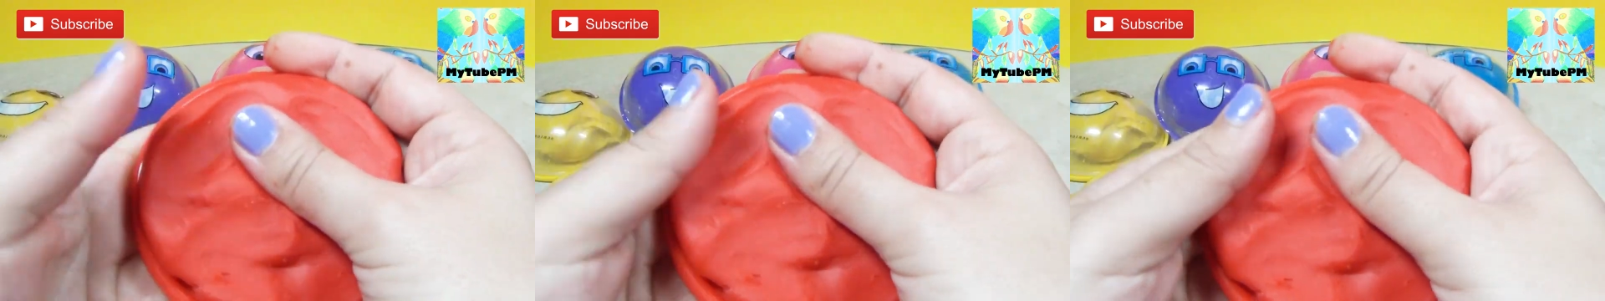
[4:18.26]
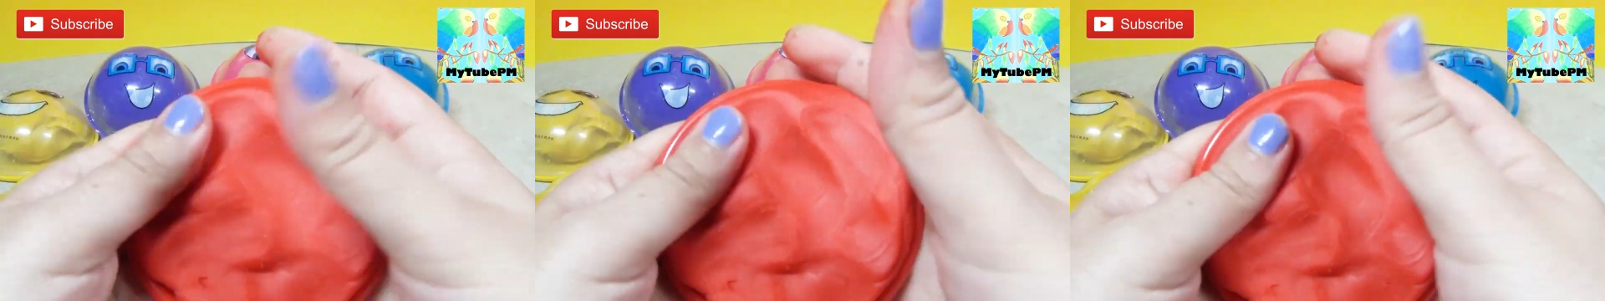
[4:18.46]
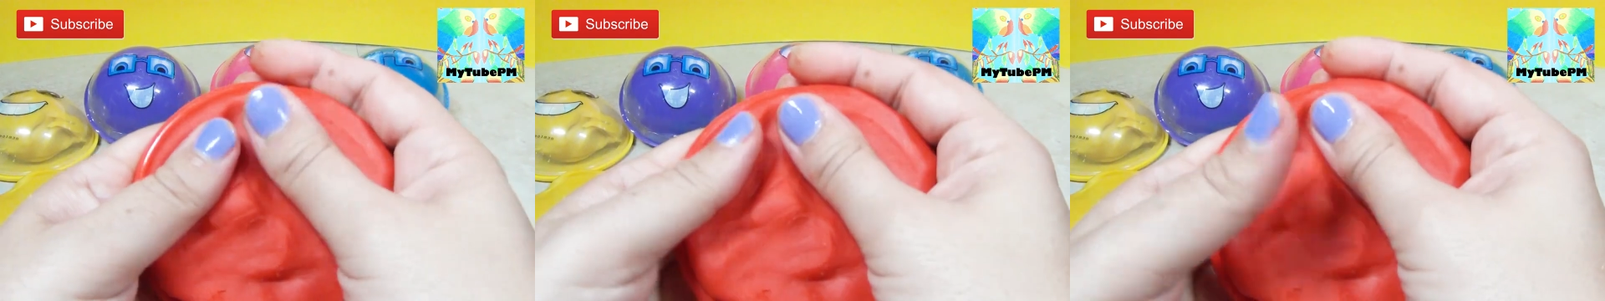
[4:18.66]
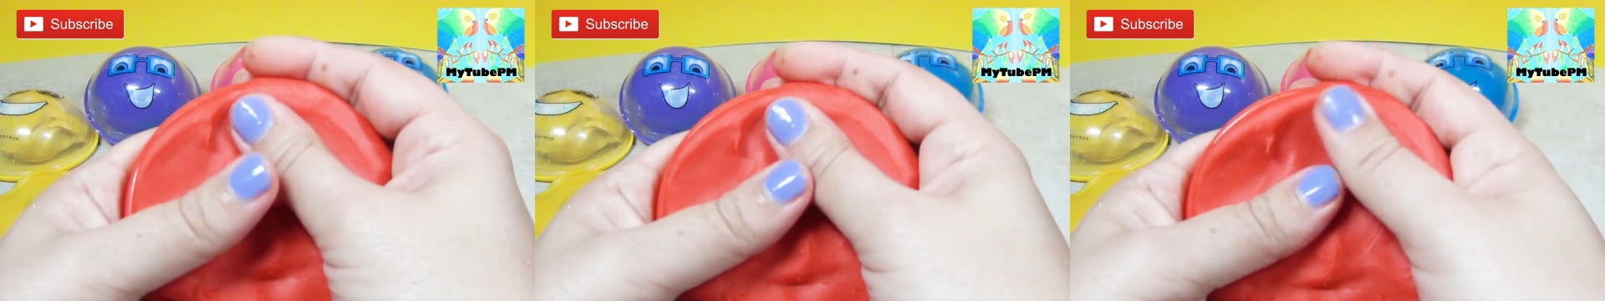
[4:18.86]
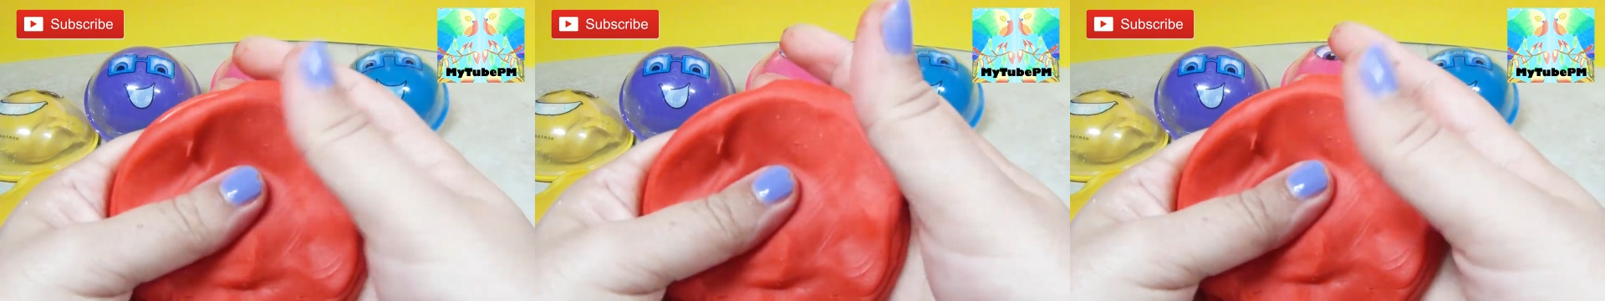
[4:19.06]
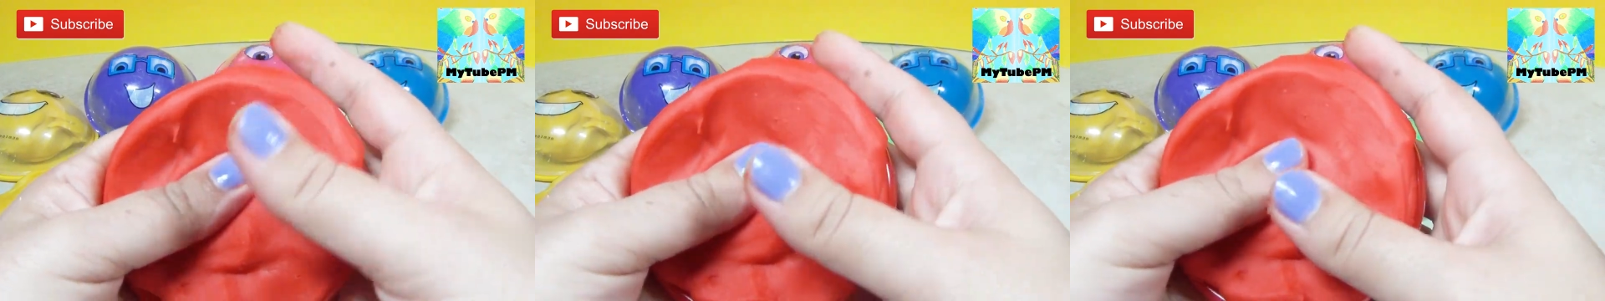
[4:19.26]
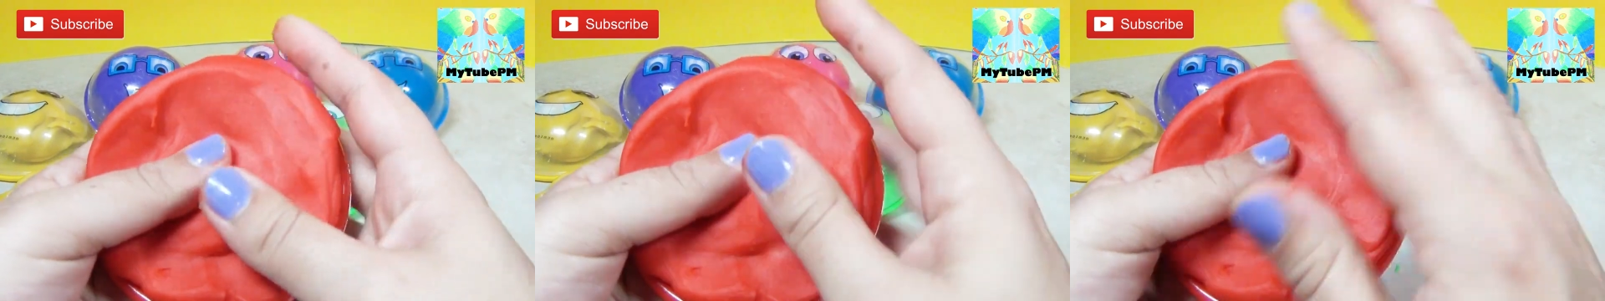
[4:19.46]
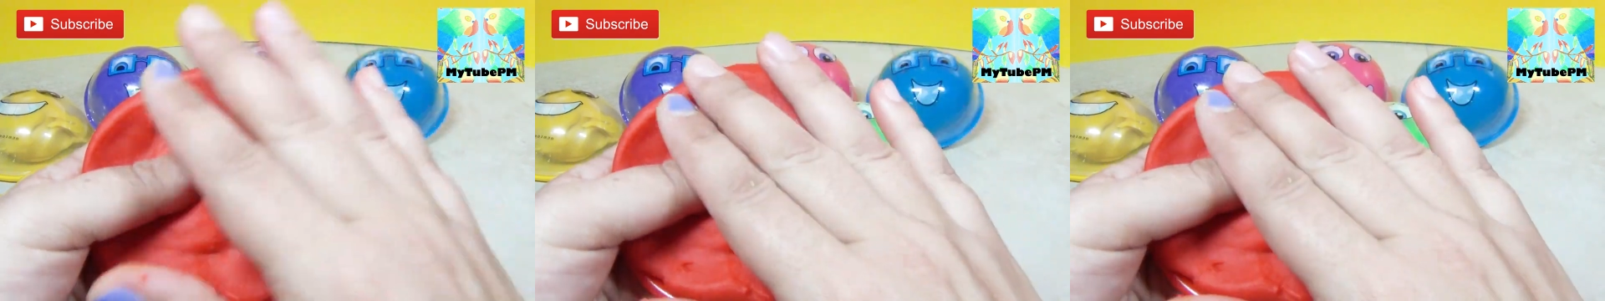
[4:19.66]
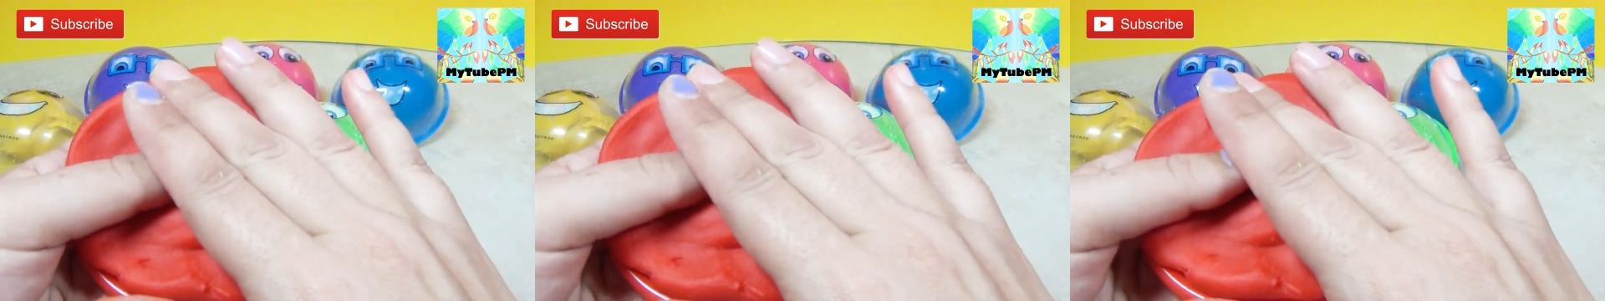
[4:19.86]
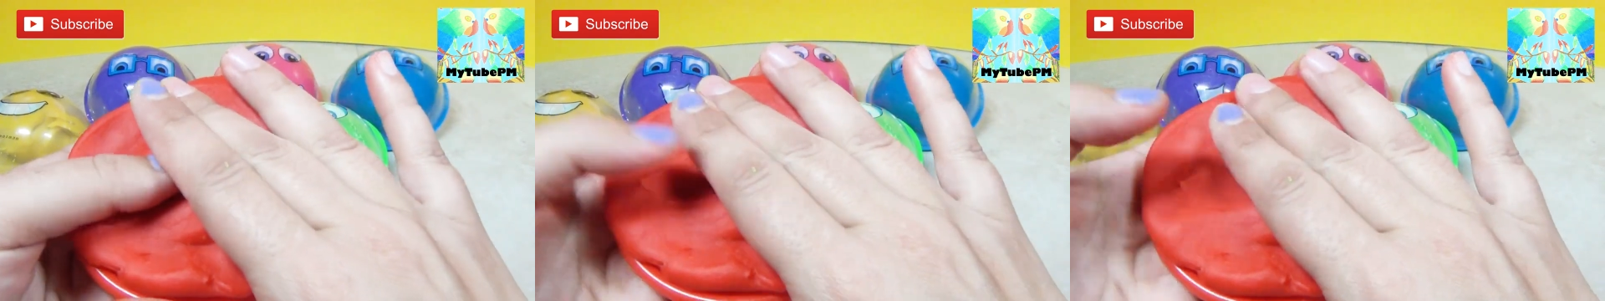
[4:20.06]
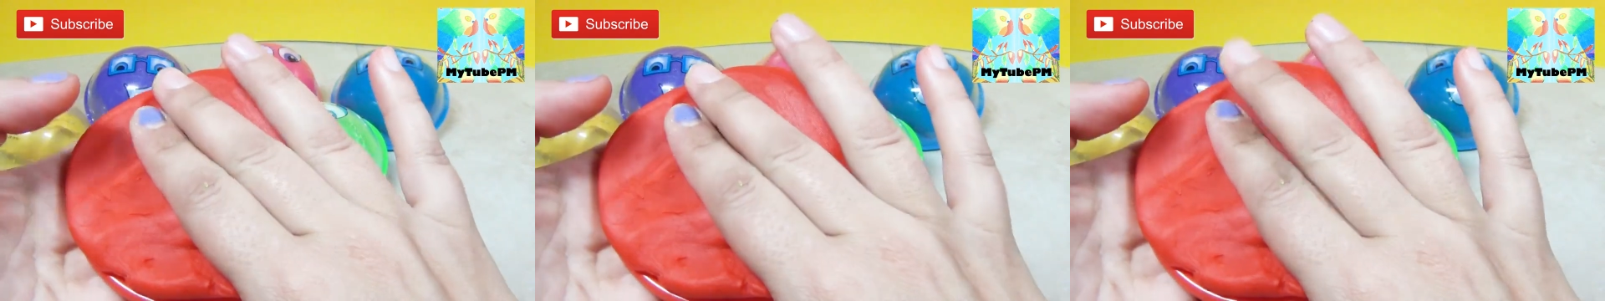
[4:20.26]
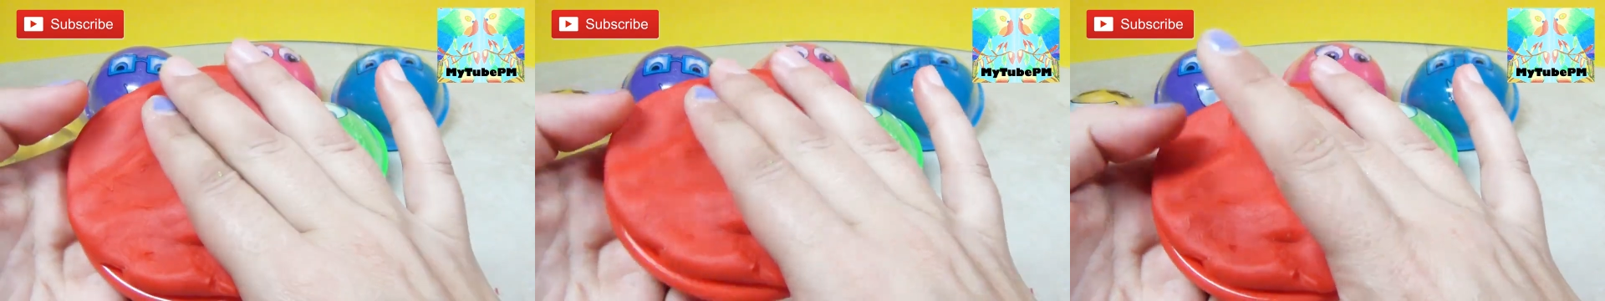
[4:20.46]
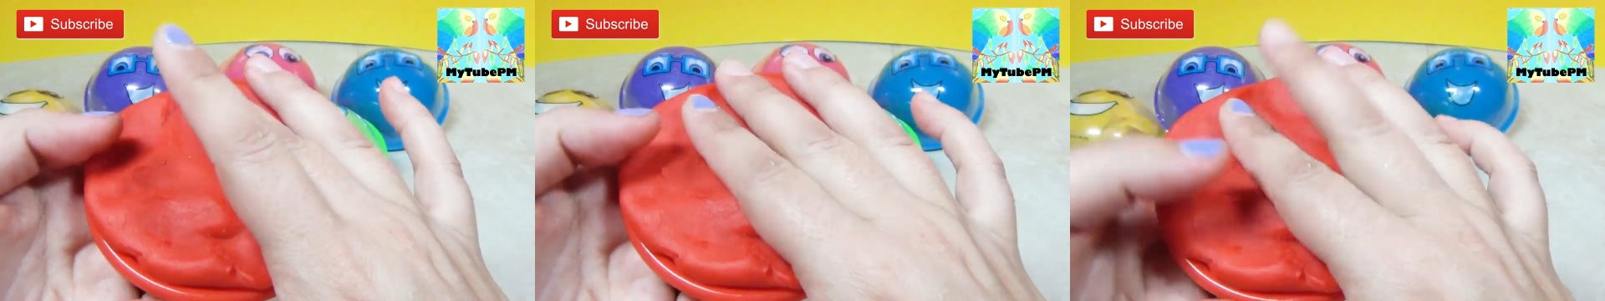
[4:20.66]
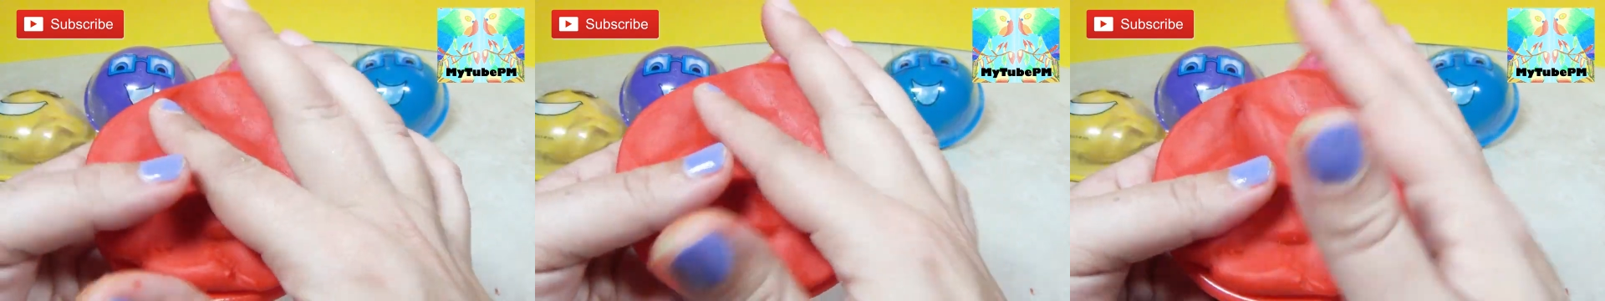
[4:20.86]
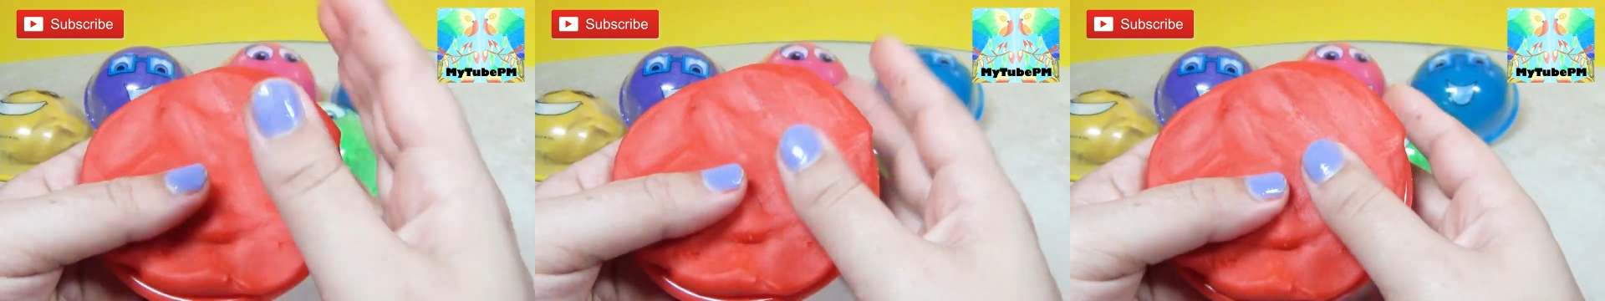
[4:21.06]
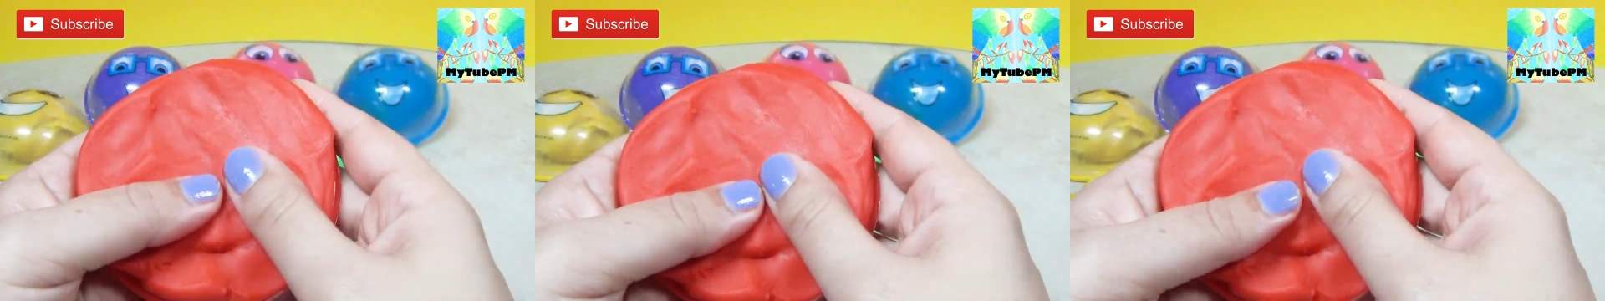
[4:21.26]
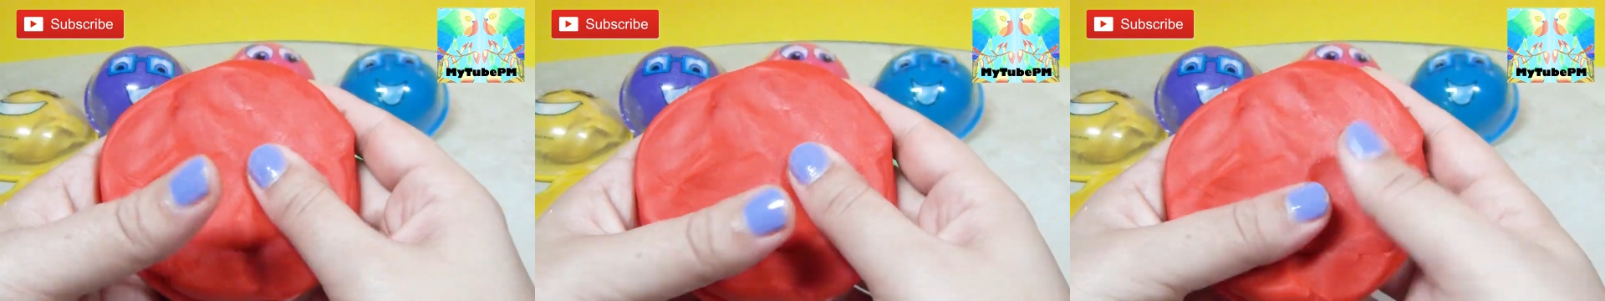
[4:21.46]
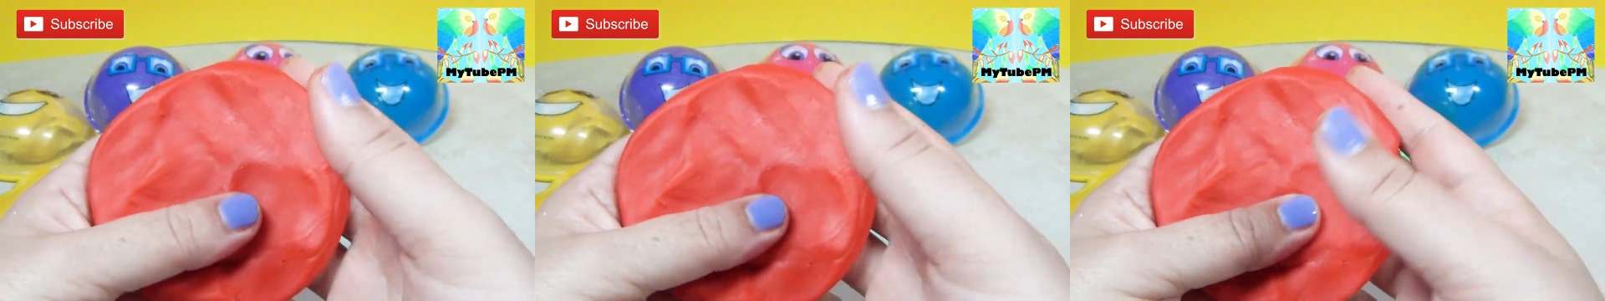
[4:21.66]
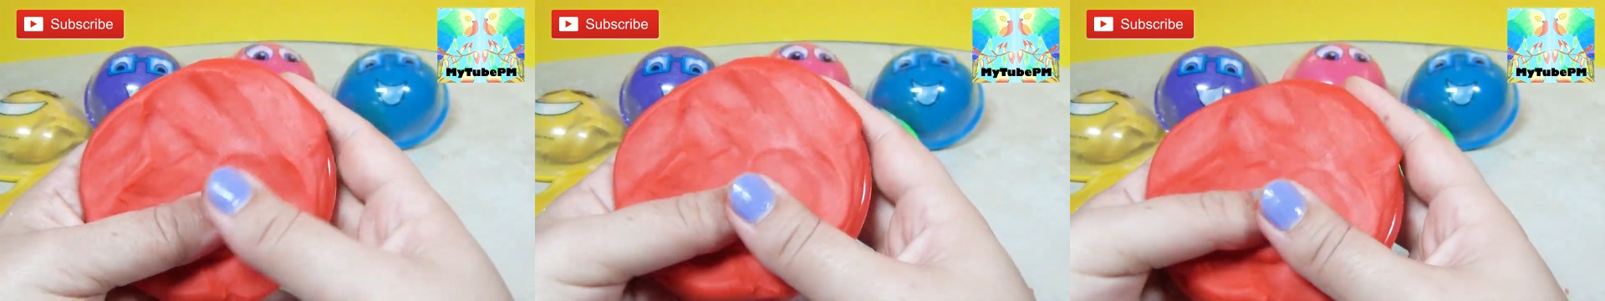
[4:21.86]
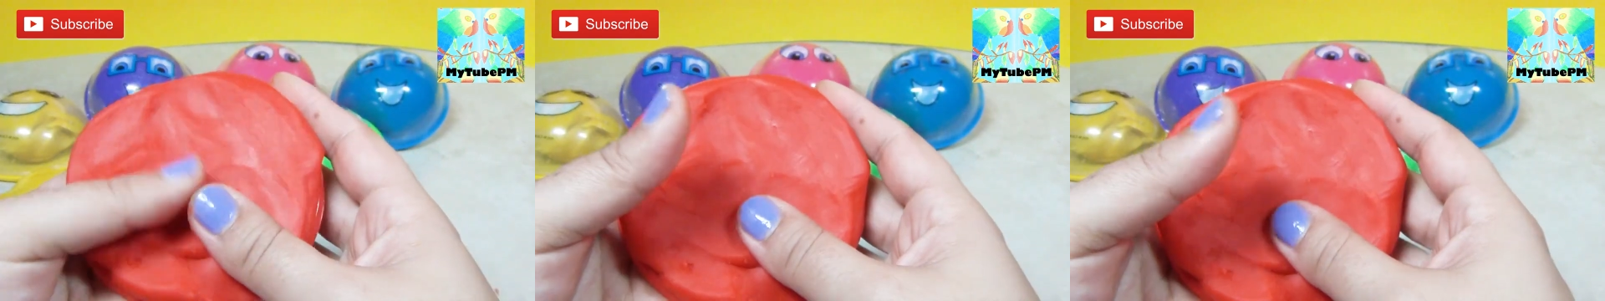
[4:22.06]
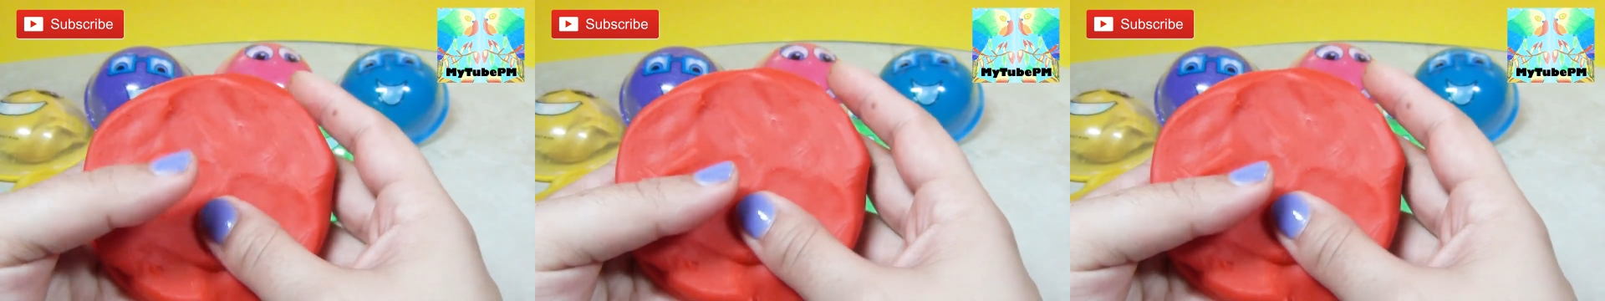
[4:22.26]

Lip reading: No face is visible, so there are no lips to read.